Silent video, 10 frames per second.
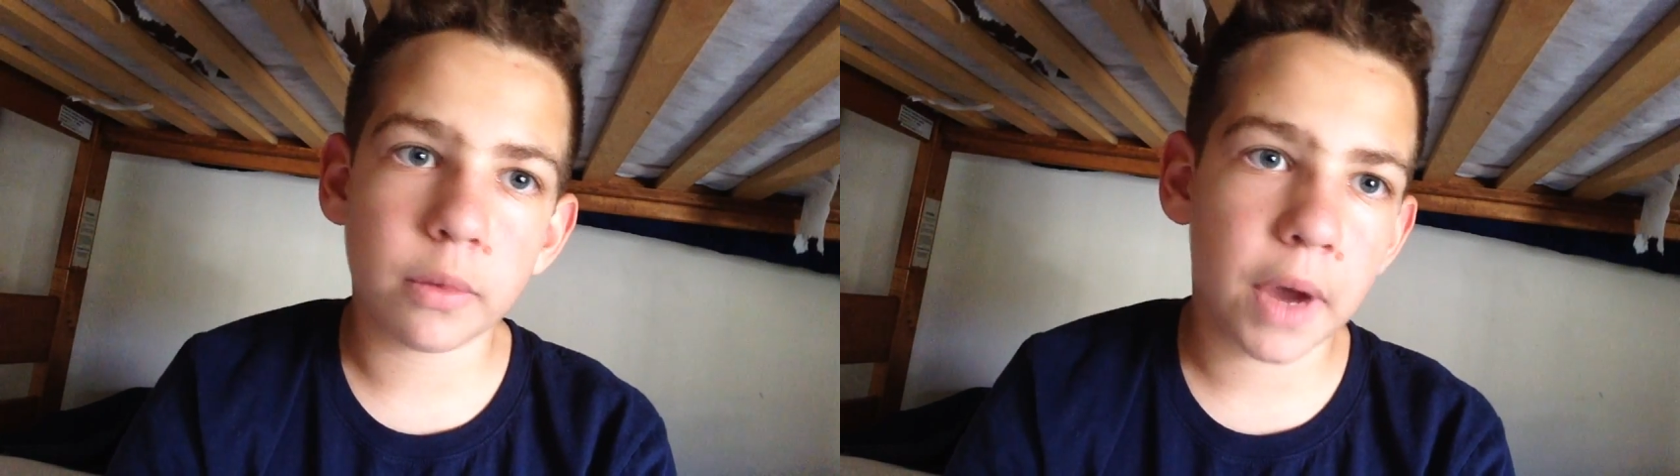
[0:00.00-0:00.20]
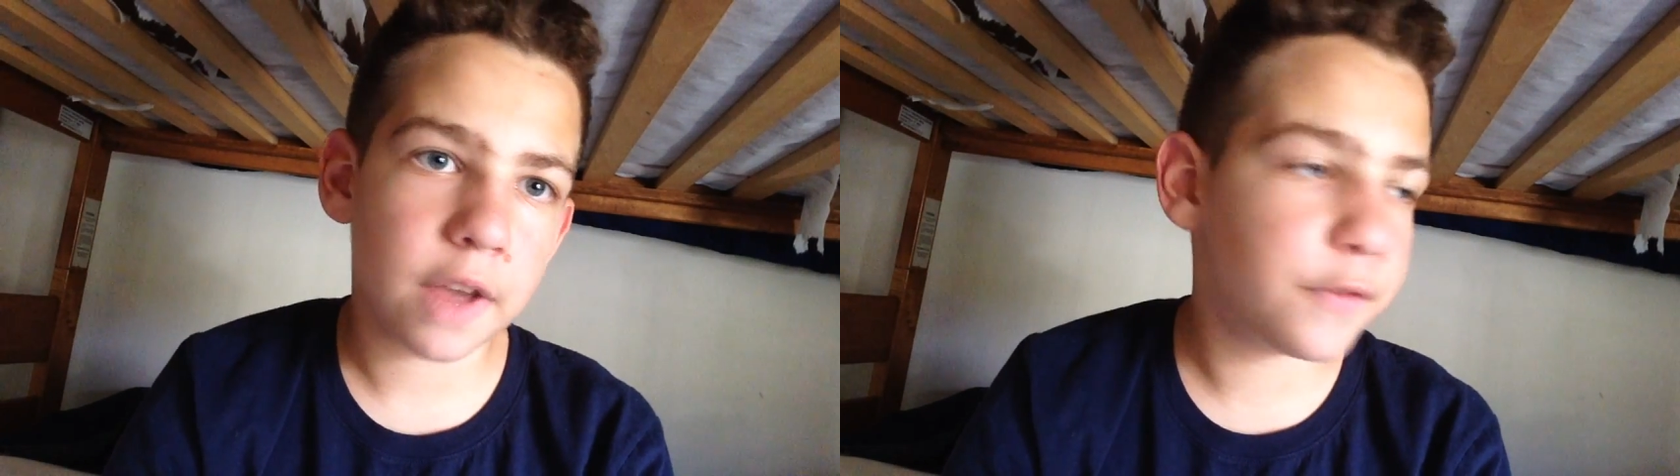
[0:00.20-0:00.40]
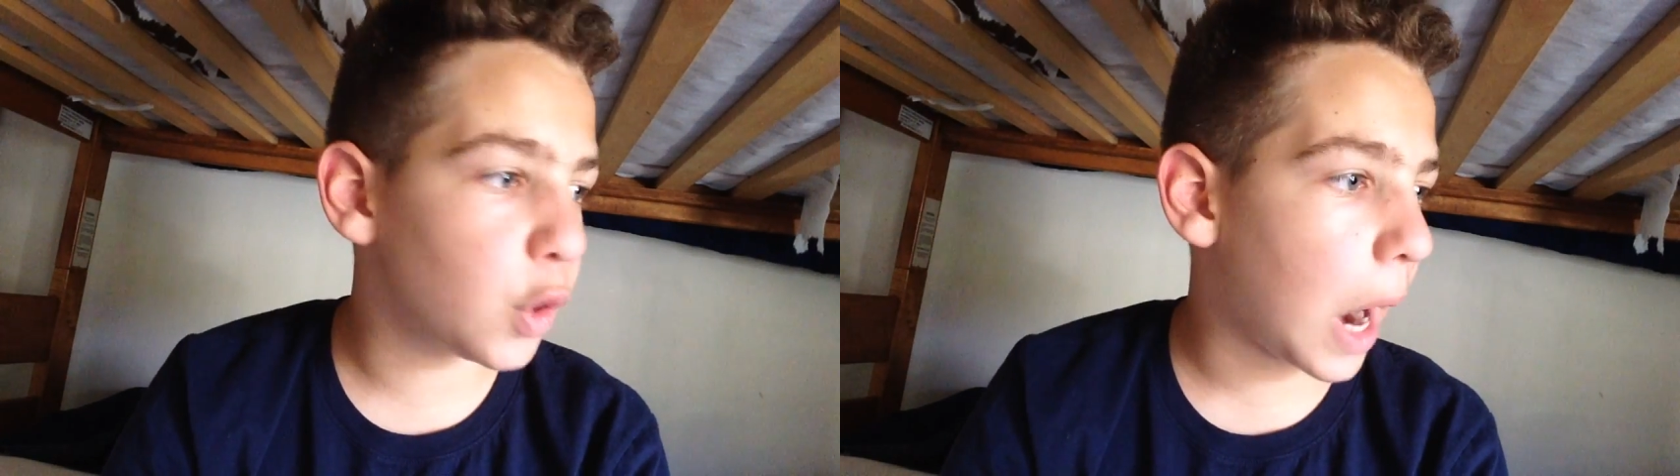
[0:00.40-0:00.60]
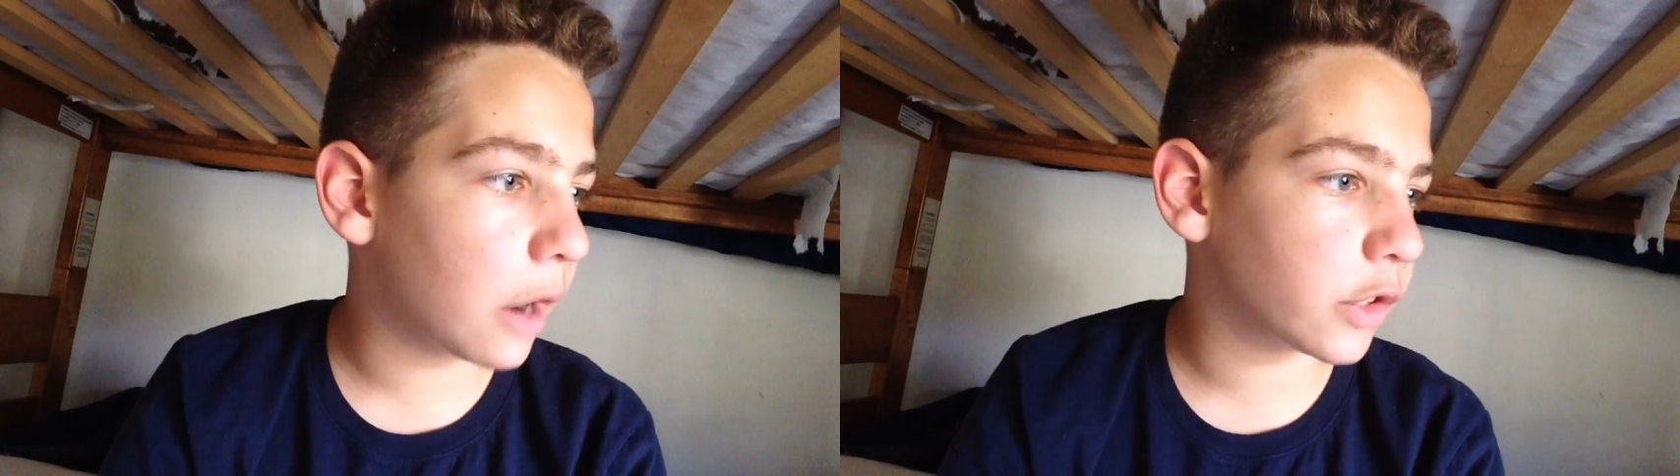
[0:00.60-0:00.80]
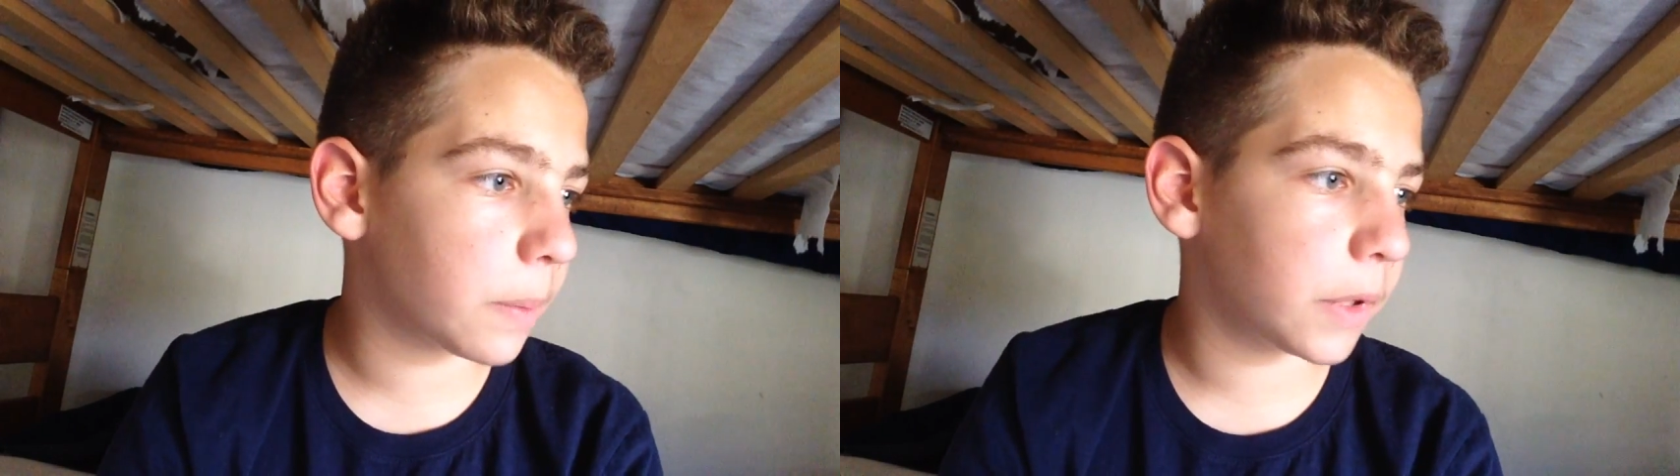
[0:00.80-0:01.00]
And by a few
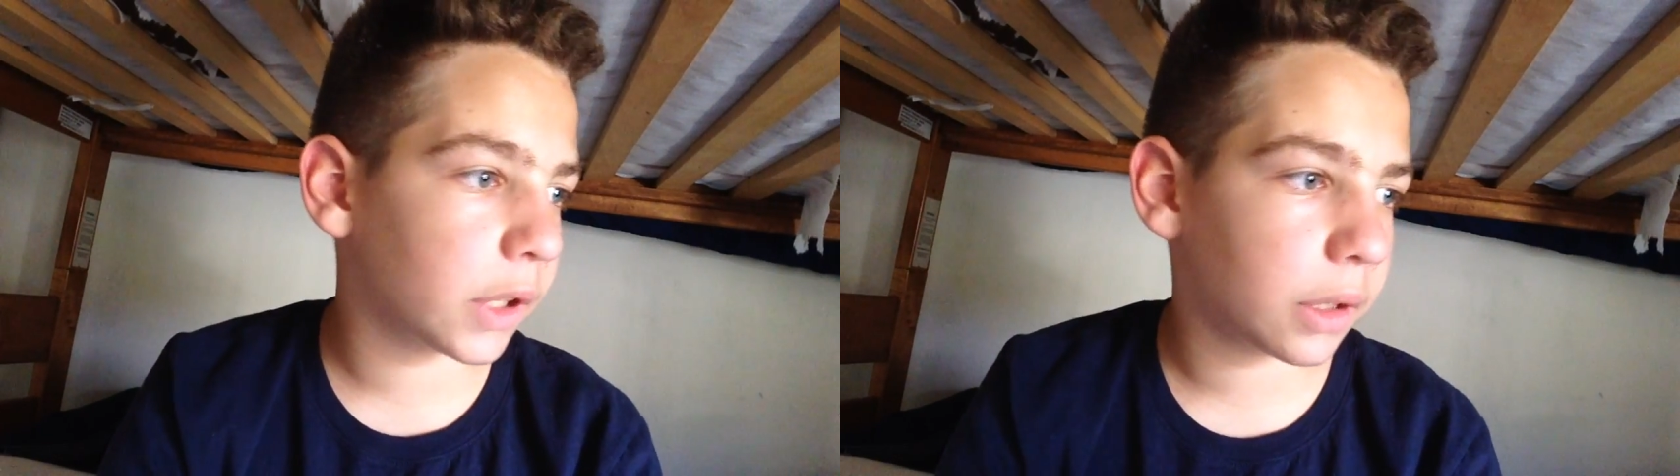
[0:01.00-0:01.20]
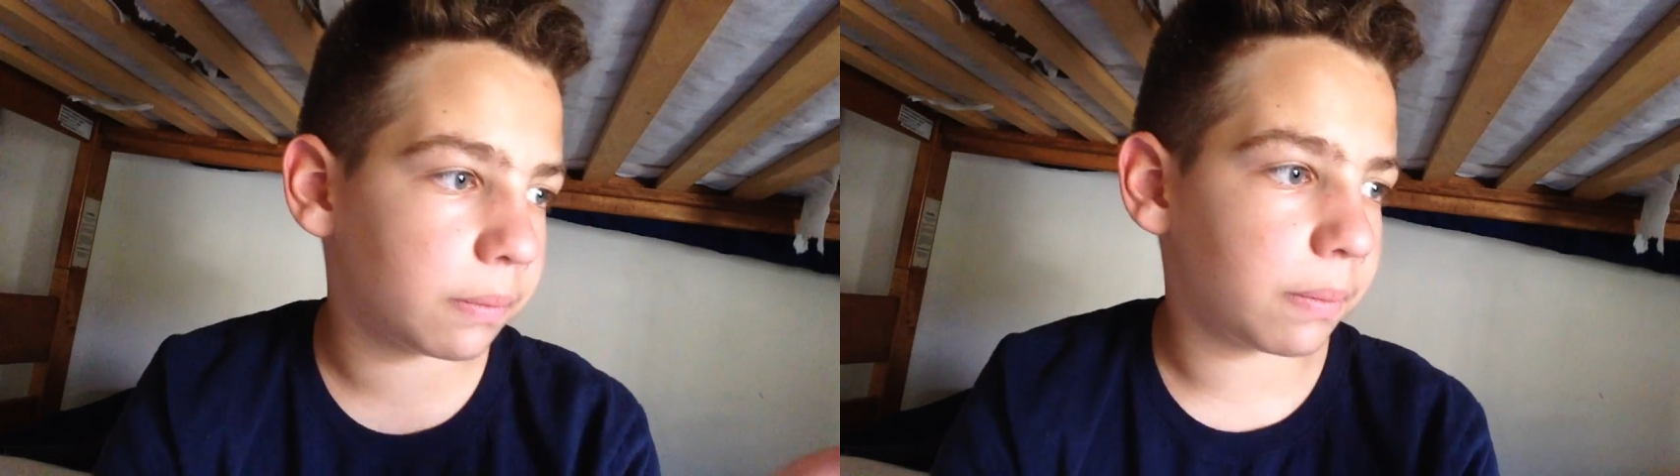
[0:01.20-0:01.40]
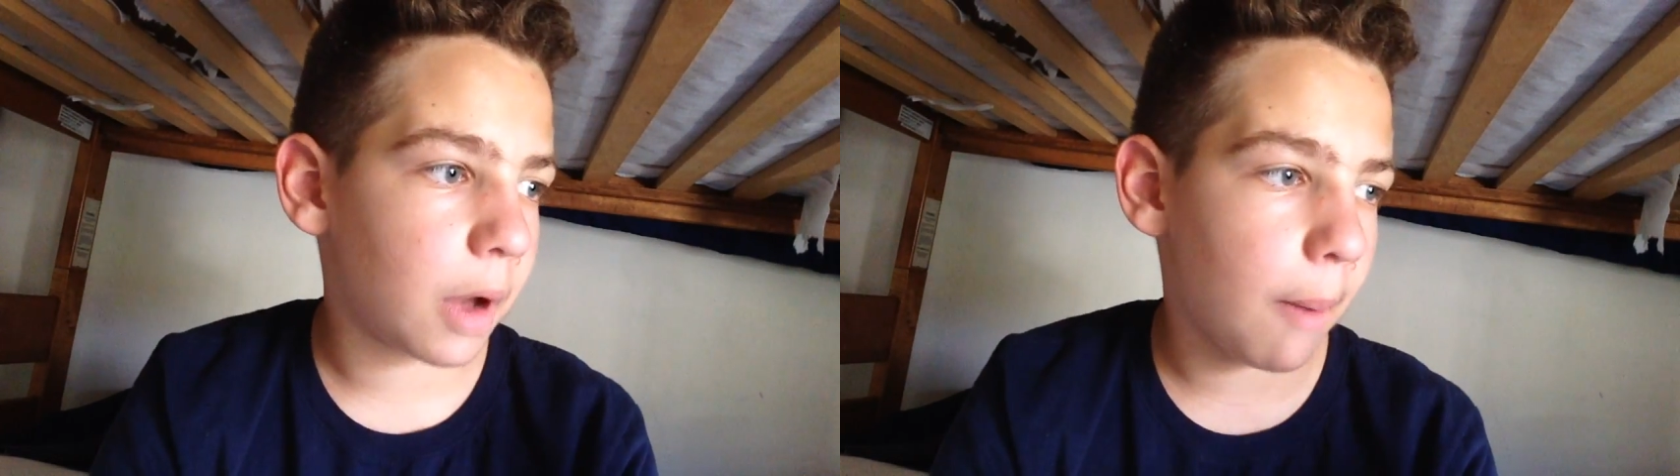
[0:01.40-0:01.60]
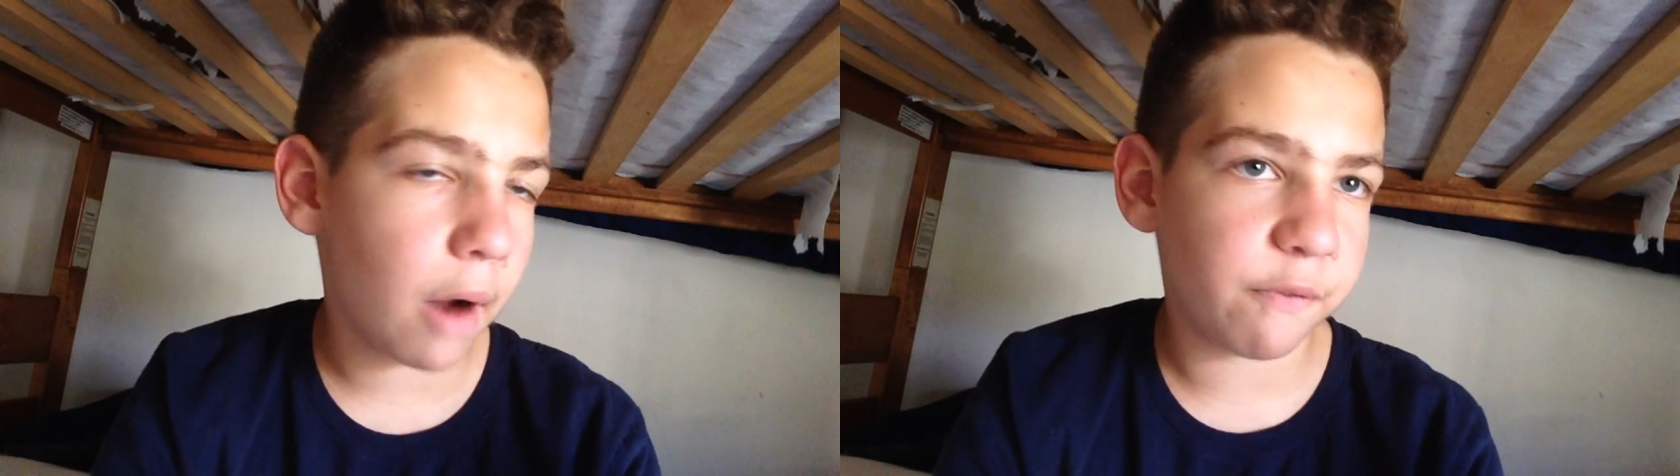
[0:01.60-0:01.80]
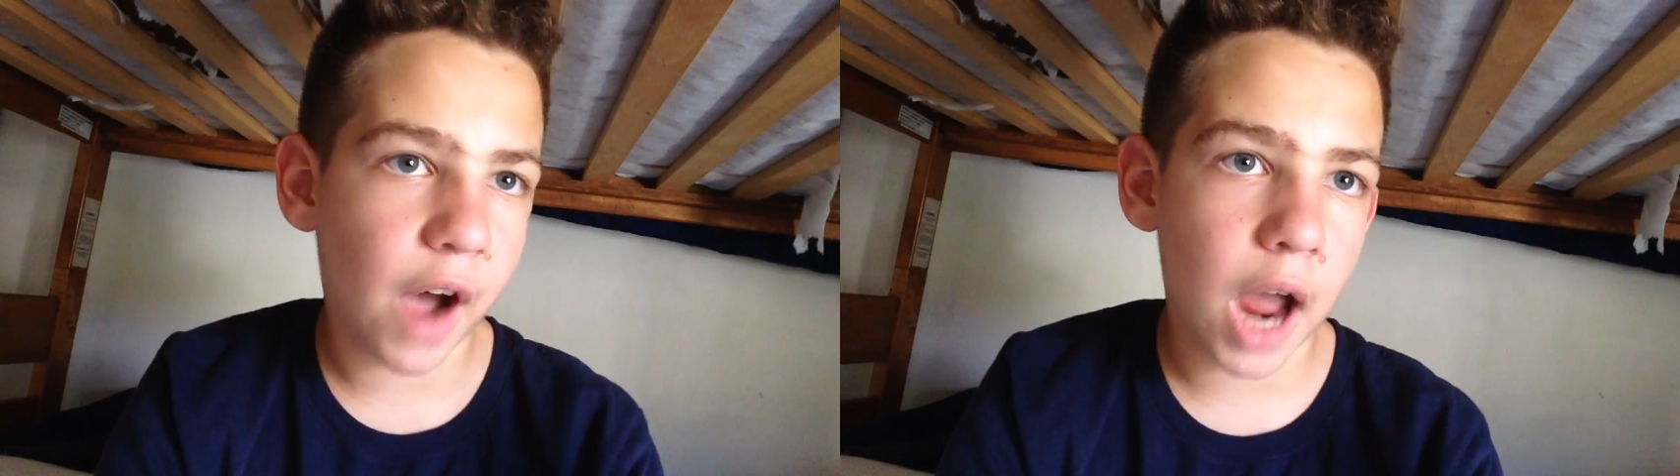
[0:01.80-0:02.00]
hours, I mean like
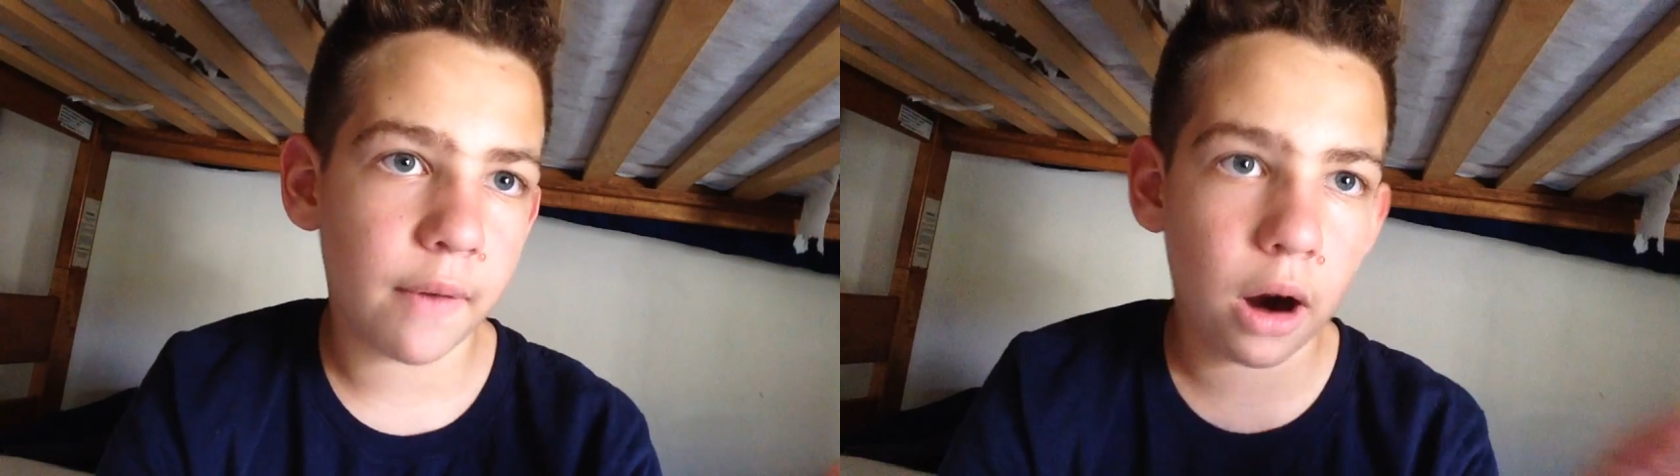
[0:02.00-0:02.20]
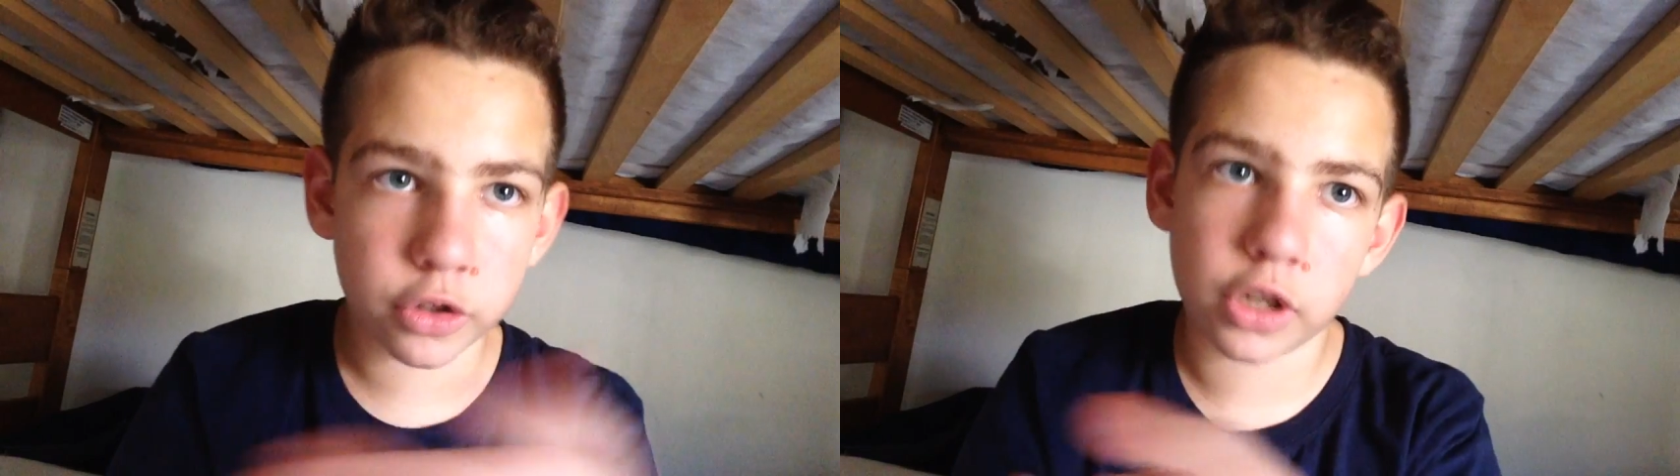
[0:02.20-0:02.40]
about five hours.